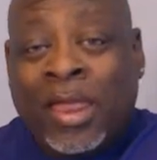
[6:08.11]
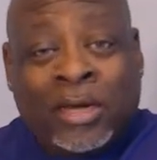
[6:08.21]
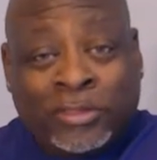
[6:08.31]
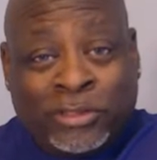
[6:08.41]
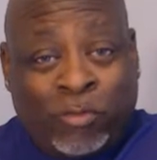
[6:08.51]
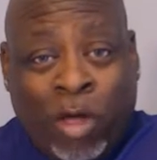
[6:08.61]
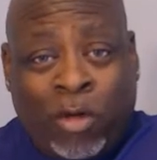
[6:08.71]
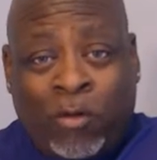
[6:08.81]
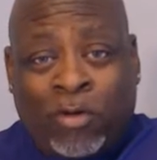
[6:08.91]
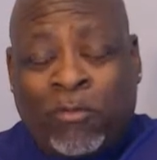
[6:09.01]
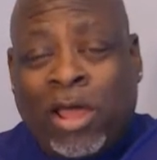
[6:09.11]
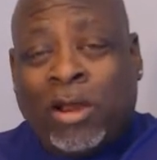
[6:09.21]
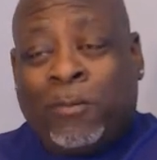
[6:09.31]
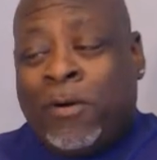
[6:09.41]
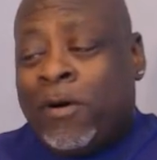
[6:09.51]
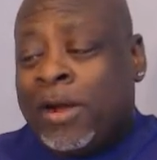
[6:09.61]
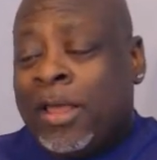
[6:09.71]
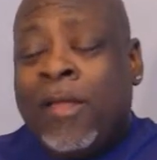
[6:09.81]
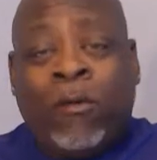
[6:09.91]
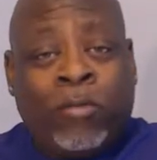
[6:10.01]
Just walk on around the party
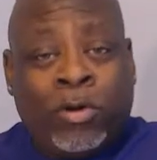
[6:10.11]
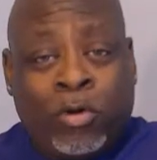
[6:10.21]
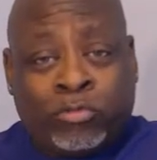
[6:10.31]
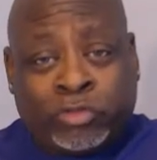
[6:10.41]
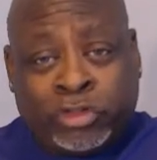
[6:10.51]
with old